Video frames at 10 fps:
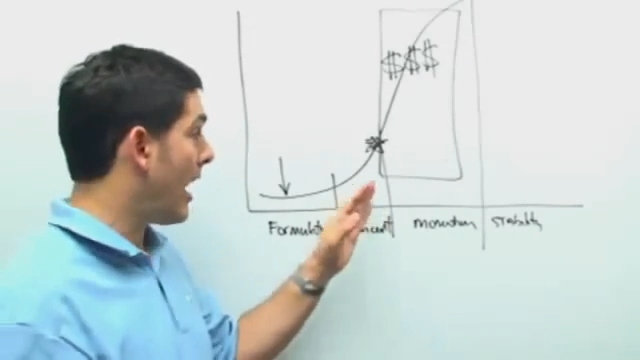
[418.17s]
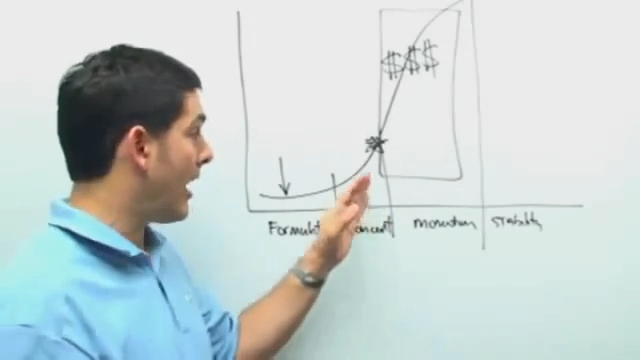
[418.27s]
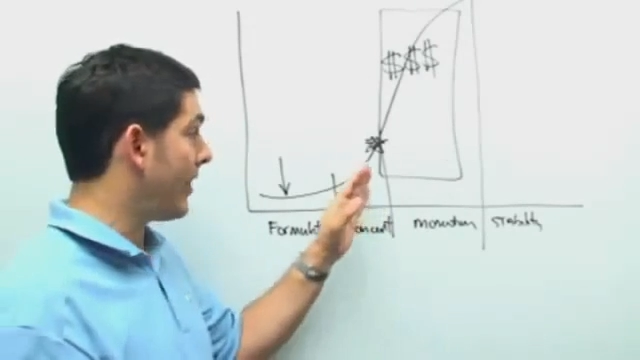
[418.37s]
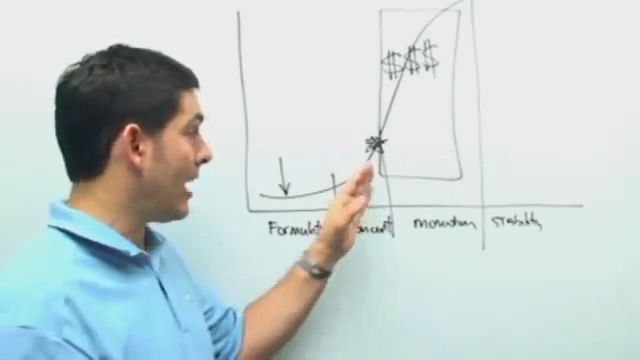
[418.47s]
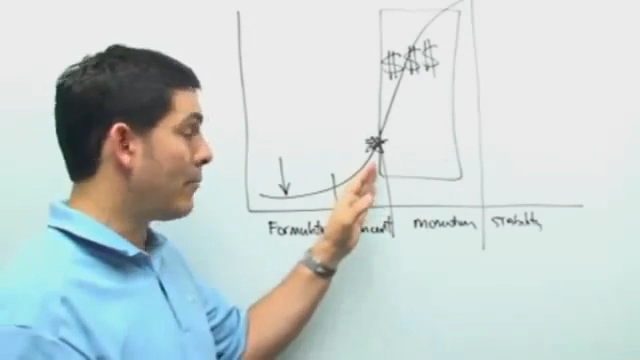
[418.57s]

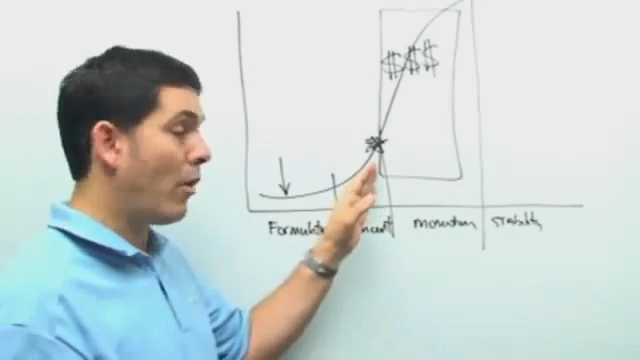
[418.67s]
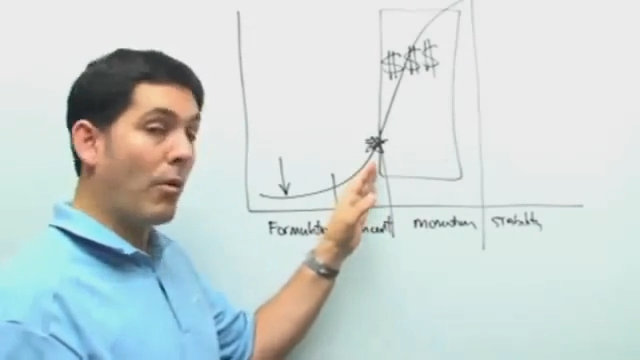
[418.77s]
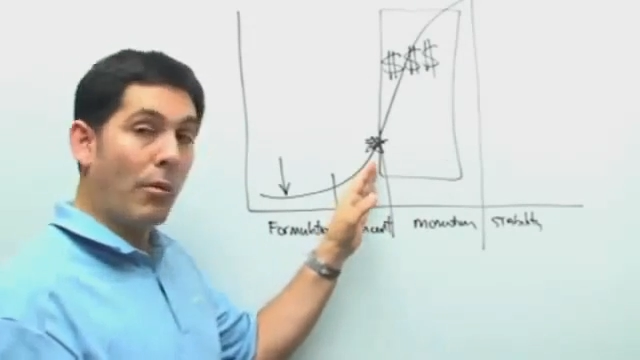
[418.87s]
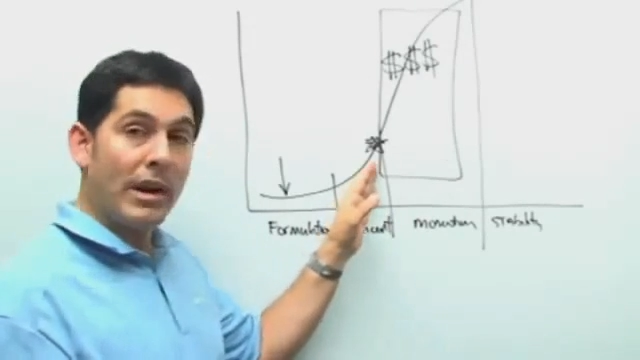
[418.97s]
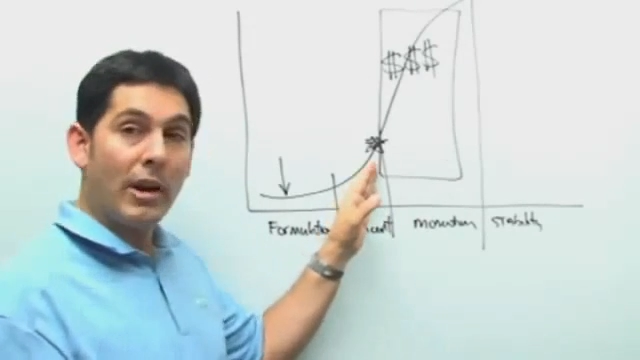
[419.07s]
at that
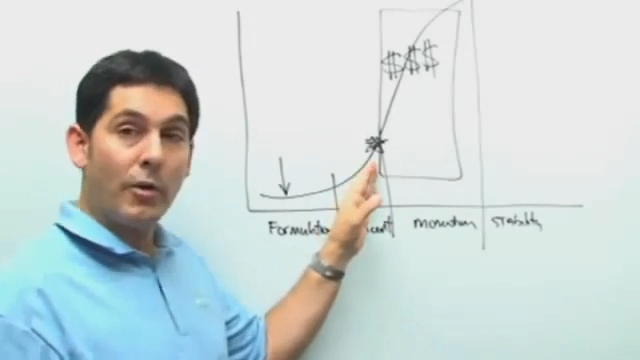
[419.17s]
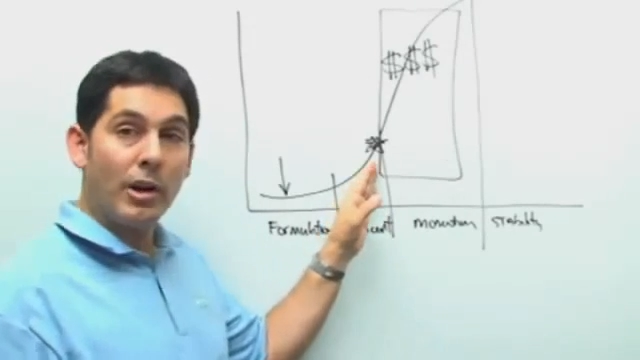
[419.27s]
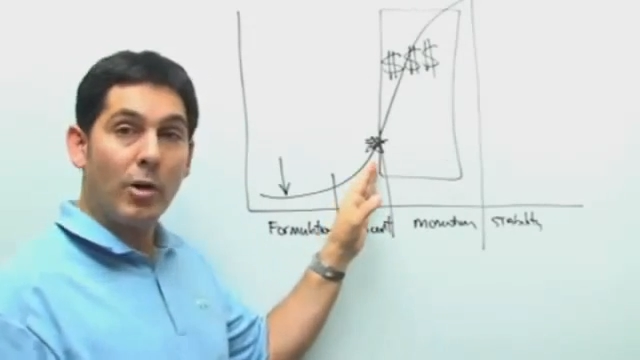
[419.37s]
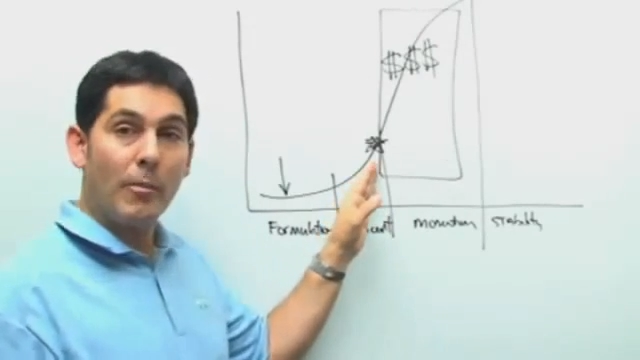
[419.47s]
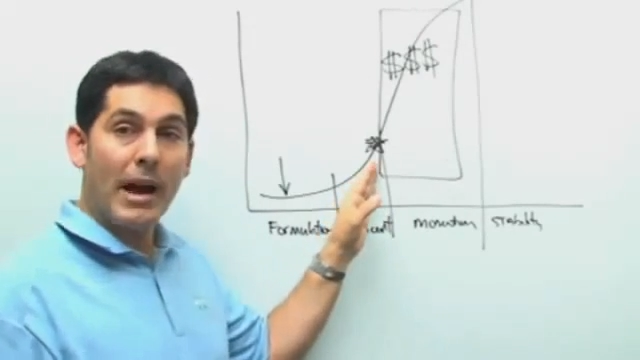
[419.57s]
point when we hit
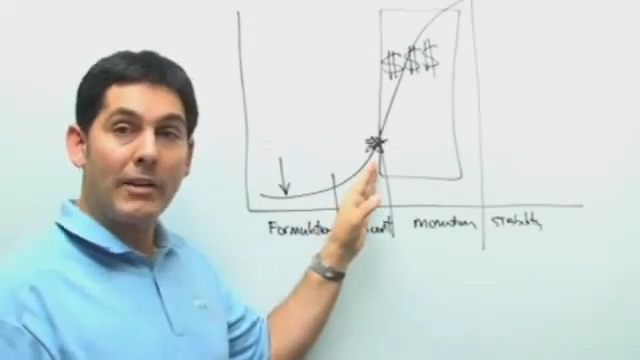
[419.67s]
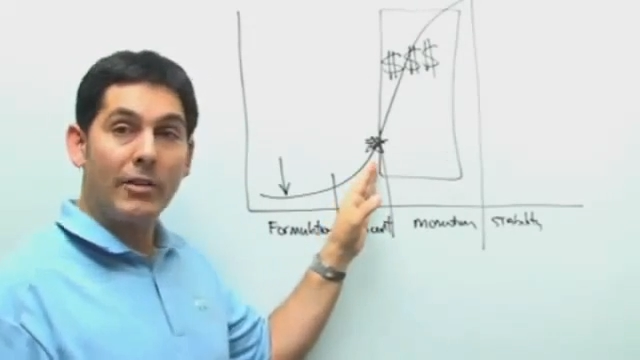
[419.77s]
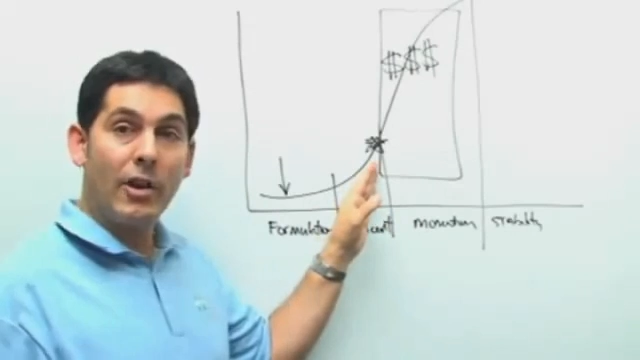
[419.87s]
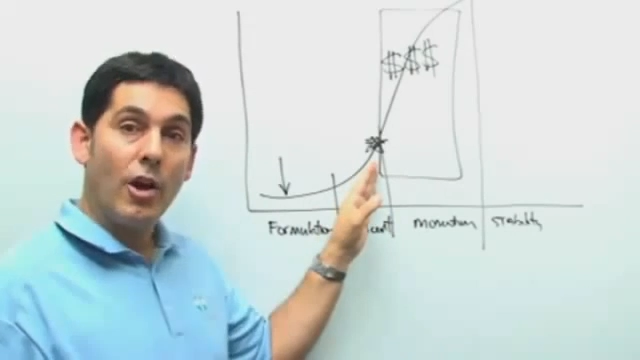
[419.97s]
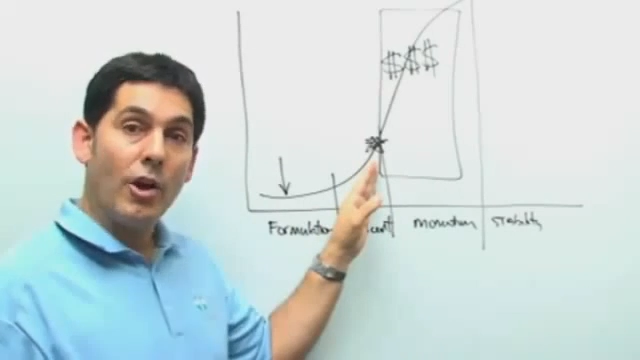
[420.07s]
critical
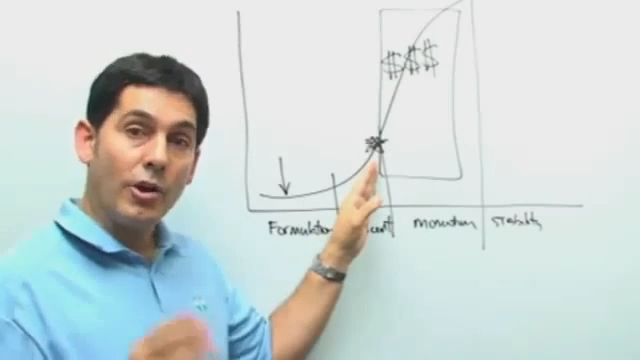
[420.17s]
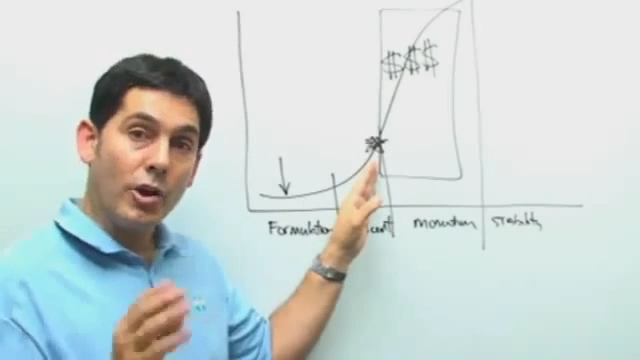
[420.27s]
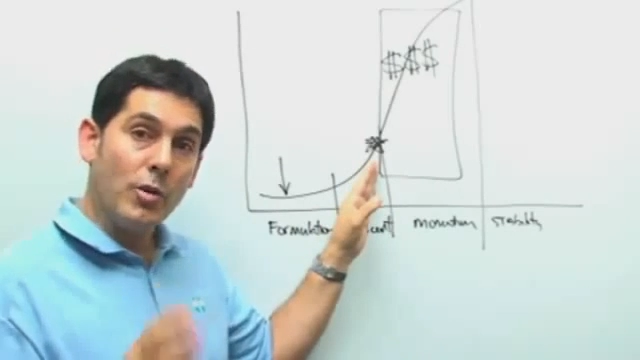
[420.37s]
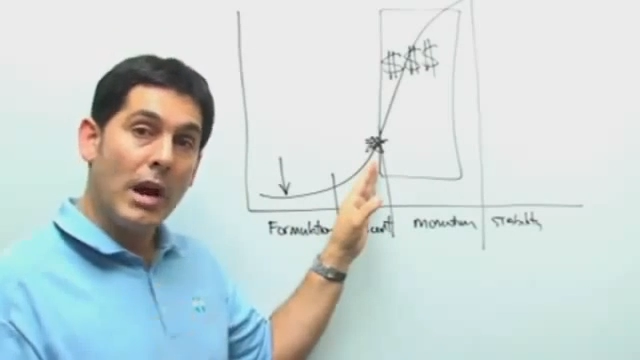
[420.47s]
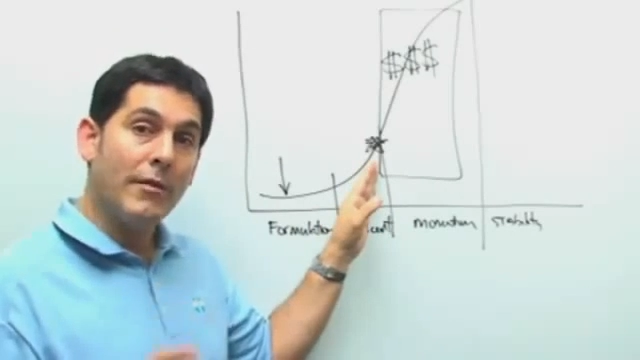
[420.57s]
mass,
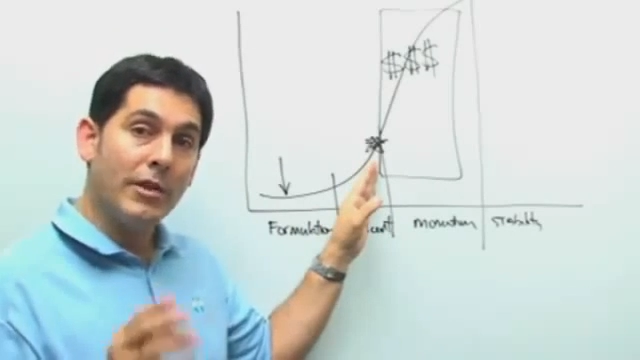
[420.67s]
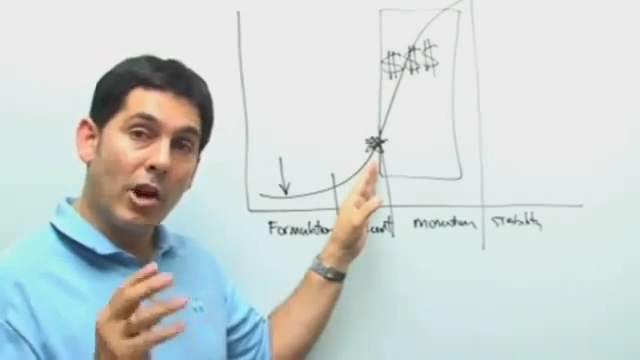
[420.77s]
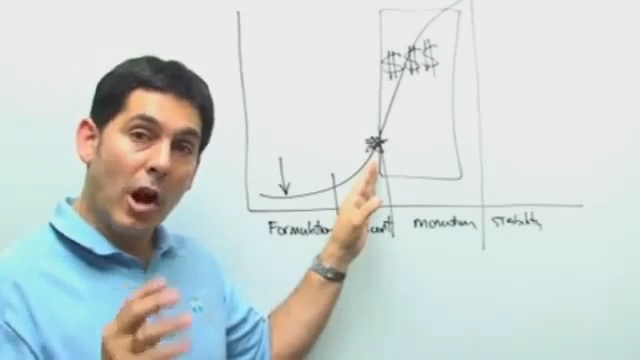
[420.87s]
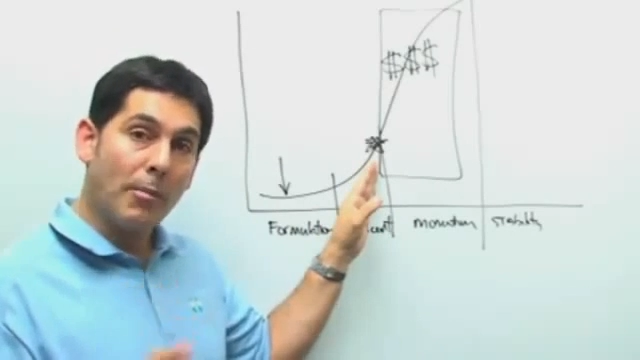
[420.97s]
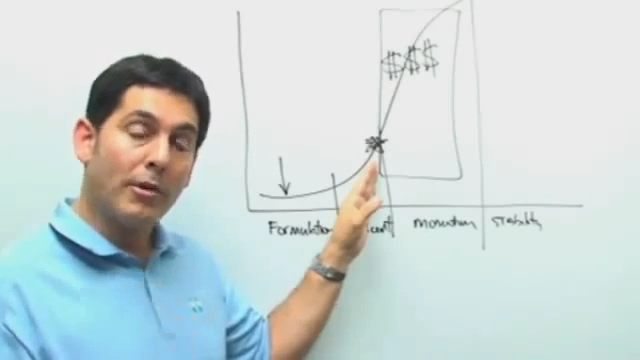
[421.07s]
you have the
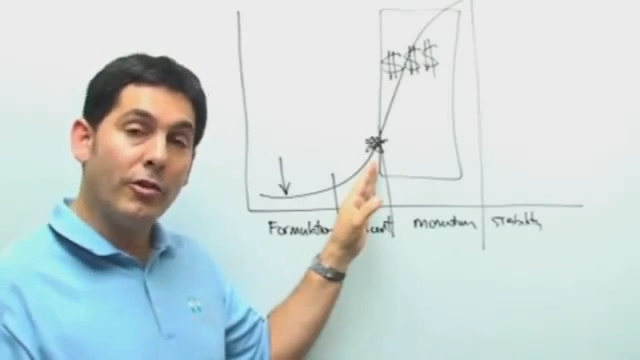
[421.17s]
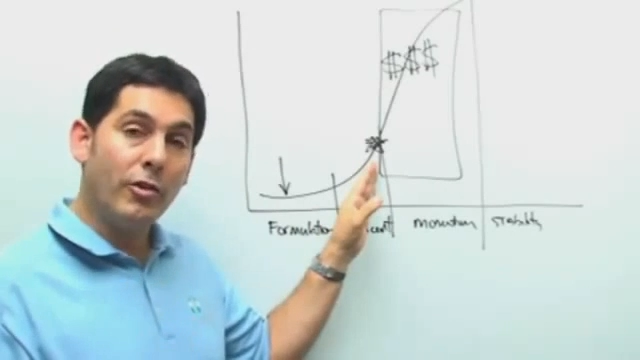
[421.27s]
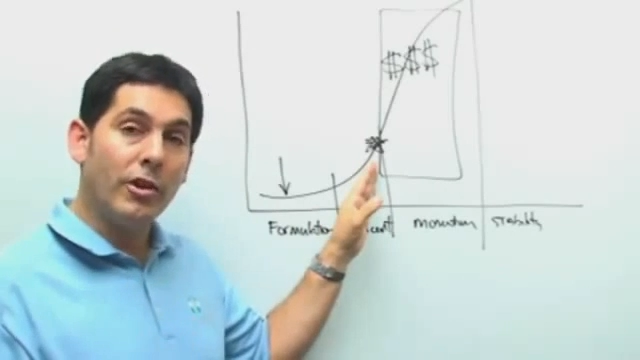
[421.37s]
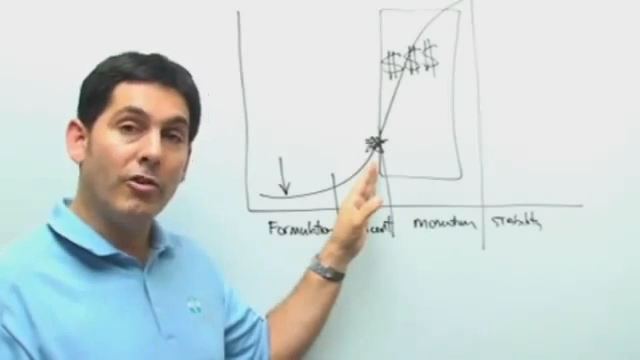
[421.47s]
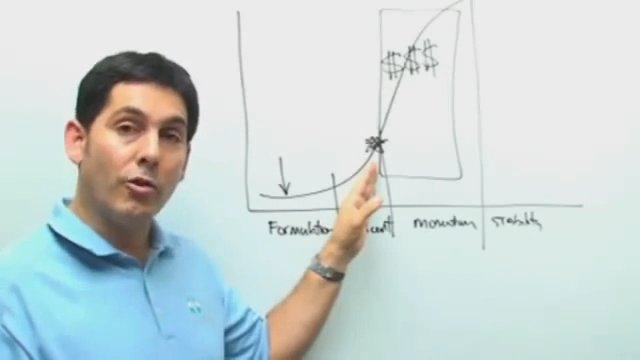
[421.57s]
opportunity